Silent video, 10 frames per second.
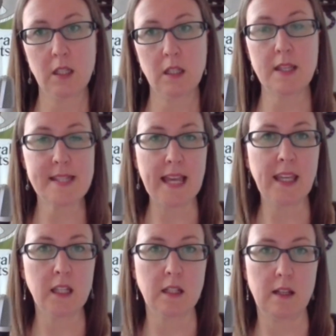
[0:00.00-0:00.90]
The
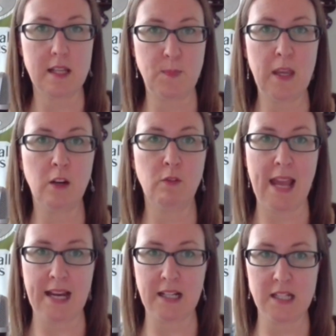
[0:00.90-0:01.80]
second is being
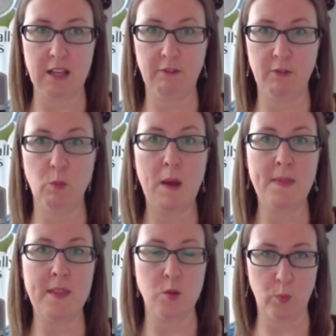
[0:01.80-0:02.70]
reactive
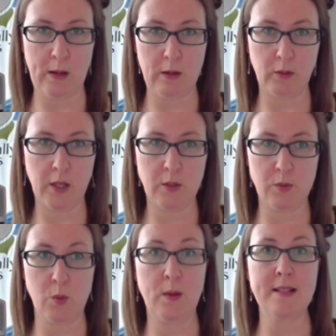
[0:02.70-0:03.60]
when the doorbell goes
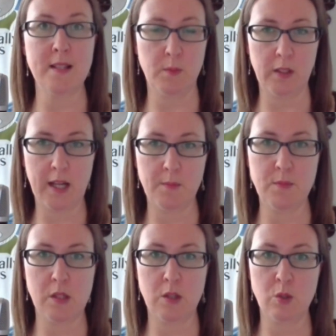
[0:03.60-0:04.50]
or when someone
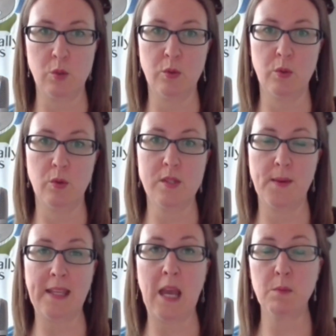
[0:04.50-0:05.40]
comes to the door. So
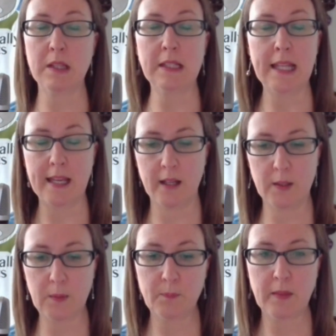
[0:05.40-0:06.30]
again, with
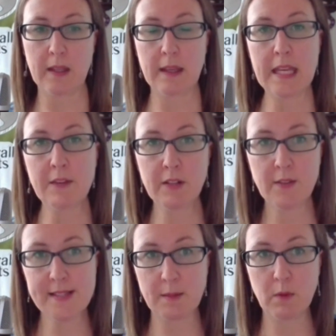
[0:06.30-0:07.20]
Leo, even if
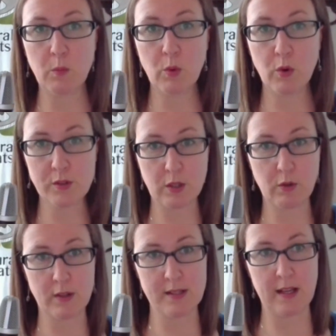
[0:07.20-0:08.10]
someone walks
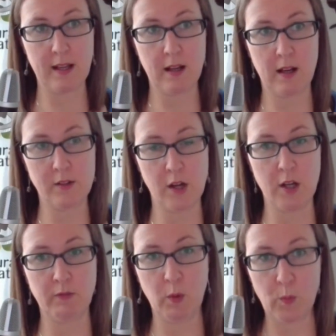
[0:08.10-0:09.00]
across like our
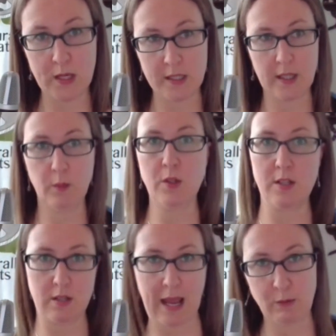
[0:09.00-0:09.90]
dining room window, which
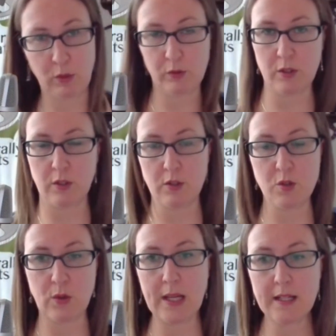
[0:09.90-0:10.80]
is out onto the
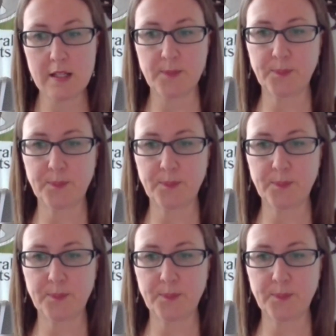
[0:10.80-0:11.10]
street,